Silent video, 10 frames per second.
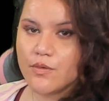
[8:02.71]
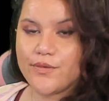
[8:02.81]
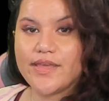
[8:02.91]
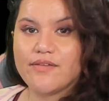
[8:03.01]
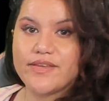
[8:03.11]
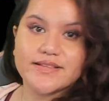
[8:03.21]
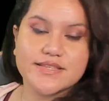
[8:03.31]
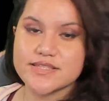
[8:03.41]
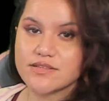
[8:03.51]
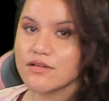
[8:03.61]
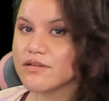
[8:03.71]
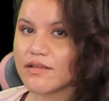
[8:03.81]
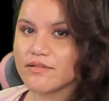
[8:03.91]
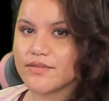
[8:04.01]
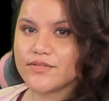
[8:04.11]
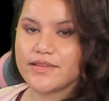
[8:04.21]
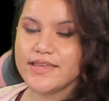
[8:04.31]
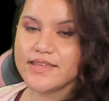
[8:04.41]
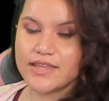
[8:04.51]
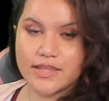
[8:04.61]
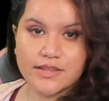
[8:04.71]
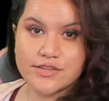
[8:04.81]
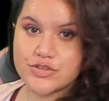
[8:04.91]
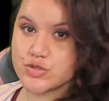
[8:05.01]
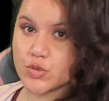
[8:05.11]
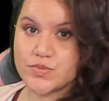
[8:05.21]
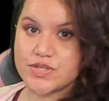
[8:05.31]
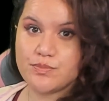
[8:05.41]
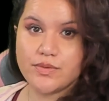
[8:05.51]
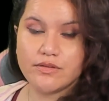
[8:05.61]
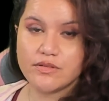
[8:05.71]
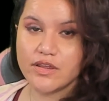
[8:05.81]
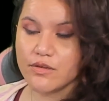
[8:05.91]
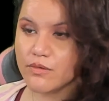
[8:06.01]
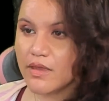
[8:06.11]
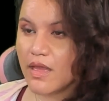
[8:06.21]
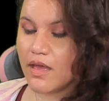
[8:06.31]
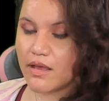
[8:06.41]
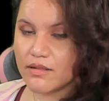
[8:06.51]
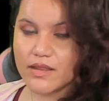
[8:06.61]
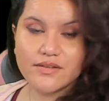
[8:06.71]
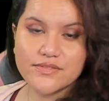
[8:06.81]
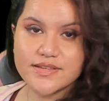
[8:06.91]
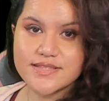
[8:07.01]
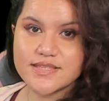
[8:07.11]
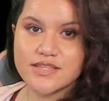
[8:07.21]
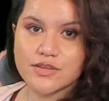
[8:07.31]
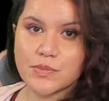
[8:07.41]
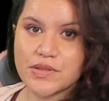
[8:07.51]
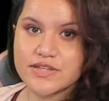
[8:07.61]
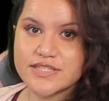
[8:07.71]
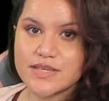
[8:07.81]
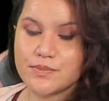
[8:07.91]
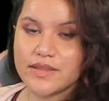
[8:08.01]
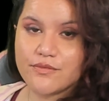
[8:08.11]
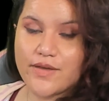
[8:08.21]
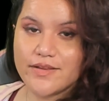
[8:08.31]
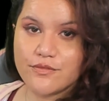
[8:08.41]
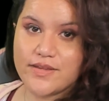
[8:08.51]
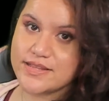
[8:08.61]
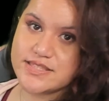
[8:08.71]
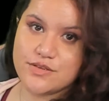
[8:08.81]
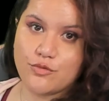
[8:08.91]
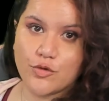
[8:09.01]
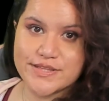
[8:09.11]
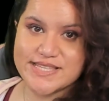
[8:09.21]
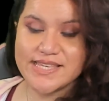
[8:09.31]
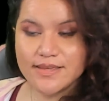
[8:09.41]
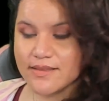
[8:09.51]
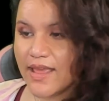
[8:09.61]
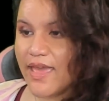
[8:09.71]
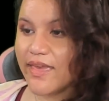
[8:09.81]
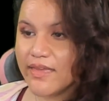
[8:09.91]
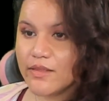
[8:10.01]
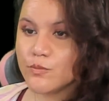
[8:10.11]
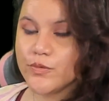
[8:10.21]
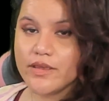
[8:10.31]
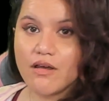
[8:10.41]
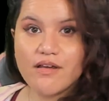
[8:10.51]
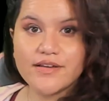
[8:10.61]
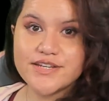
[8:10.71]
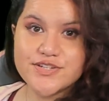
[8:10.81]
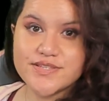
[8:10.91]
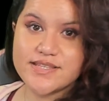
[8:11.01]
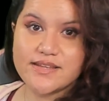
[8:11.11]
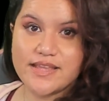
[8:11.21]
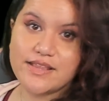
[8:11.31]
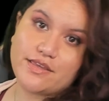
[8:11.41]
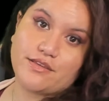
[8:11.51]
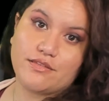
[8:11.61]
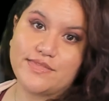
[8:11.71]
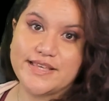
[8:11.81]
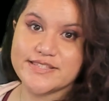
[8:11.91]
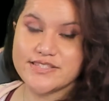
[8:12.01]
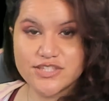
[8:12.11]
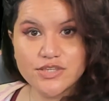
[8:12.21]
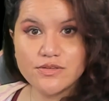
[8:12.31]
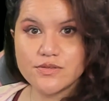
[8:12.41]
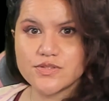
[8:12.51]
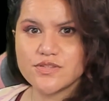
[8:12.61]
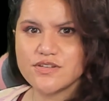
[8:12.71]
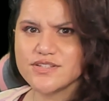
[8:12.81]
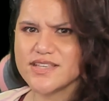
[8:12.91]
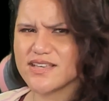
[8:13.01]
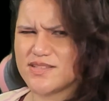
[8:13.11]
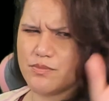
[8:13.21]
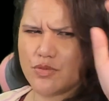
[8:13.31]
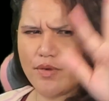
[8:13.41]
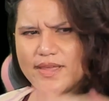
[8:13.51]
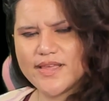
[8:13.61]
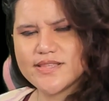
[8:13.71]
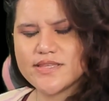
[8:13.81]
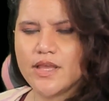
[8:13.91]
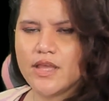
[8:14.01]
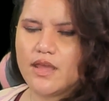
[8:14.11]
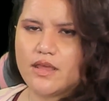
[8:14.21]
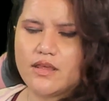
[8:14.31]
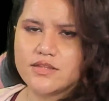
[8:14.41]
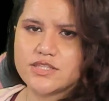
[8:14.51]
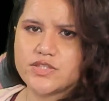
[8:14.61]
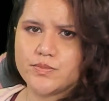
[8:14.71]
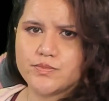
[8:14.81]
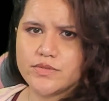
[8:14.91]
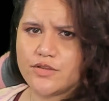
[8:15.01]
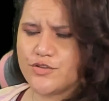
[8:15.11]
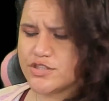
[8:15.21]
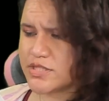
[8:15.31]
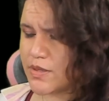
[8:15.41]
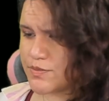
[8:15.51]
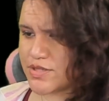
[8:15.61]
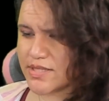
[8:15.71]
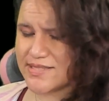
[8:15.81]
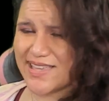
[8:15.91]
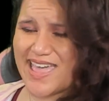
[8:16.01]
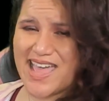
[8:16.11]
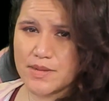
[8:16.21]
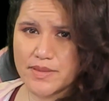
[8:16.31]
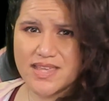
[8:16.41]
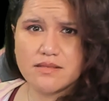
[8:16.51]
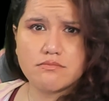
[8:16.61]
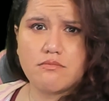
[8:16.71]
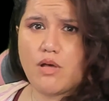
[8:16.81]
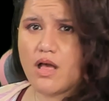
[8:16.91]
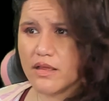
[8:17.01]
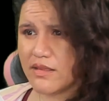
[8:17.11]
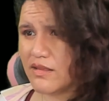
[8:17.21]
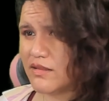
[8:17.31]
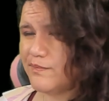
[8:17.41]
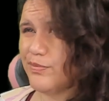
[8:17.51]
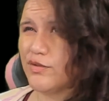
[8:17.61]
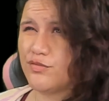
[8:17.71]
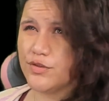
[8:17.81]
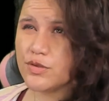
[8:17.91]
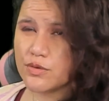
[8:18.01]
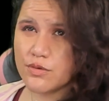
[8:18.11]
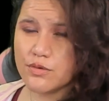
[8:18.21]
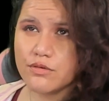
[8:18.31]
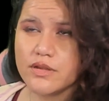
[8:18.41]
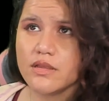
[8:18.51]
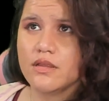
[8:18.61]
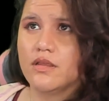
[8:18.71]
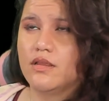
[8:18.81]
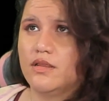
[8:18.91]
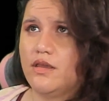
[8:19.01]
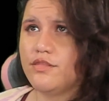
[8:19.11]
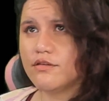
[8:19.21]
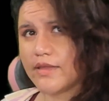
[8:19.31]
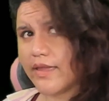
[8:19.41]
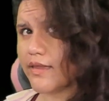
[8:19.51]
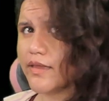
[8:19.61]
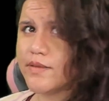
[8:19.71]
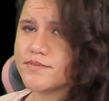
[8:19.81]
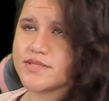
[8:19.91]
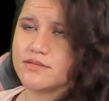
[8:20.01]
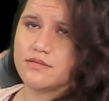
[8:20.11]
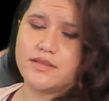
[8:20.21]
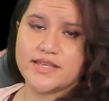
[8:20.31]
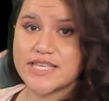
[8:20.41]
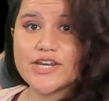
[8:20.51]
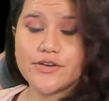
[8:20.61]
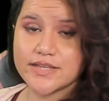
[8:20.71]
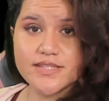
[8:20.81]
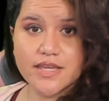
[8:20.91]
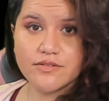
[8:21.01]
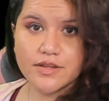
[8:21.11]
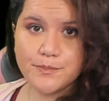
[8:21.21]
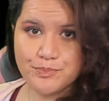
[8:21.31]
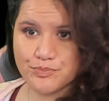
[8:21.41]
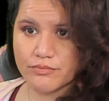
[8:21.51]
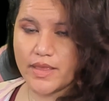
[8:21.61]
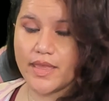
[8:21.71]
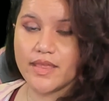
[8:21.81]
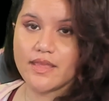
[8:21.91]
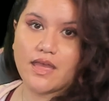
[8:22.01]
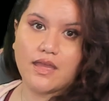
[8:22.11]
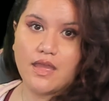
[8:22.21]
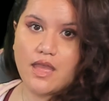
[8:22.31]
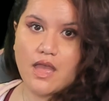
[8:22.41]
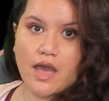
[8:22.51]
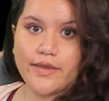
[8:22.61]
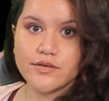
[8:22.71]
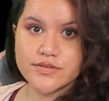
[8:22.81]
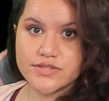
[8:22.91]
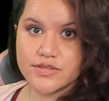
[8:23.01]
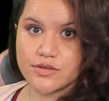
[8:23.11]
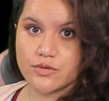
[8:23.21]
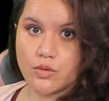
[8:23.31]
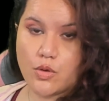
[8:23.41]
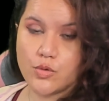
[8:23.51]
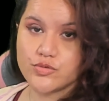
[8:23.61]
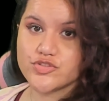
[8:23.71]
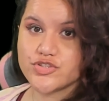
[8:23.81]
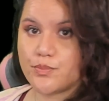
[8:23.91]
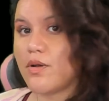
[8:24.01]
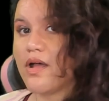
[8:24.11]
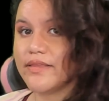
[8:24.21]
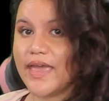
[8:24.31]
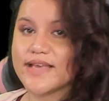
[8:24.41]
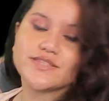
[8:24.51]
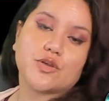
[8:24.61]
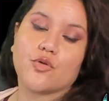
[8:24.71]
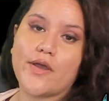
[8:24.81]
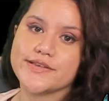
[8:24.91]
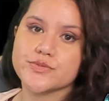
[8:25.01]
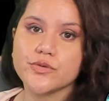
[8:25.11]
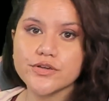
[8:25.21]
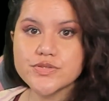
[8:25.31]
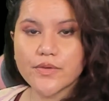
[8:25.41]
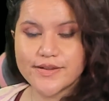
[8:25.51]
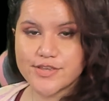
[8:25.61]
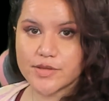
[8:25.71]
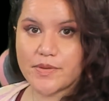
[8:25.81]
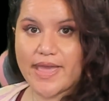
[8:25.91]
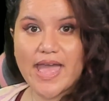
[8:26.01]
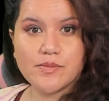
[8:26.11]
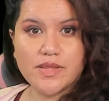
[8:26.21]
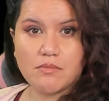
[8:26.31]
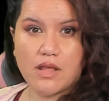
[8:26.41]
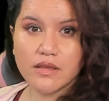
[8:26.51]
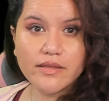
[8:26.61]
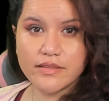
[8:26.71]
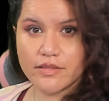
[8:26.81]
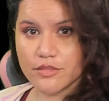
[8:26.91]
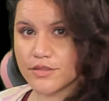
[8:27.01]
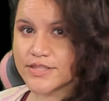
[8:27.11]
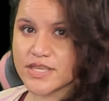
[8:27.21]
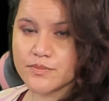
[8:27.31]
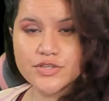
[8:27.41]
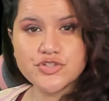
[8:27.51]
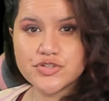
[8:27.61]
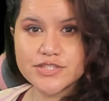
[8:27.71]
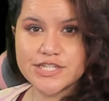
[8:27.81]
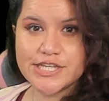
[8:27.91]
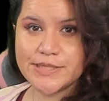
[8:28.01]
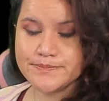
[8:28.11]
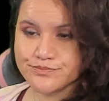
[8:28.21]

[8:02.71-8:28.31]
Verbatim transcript: We have a Discord. I'll leave a link in the description below. A lot of us in the community play Final Fantasy fourteen, and we are interested in other things too. So there's like some threads on different subjects like anime, manga, food, other games, et cetera, et cetera. And I also host podcasts across worlds where I talk about anime and manga and other things I'm interested in.